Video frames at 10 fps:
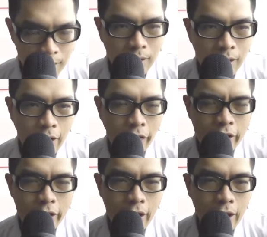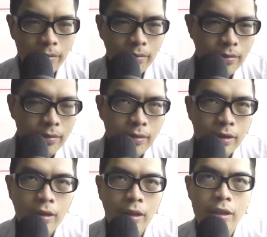clip.
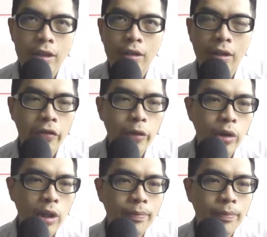Okay, it's in your folder.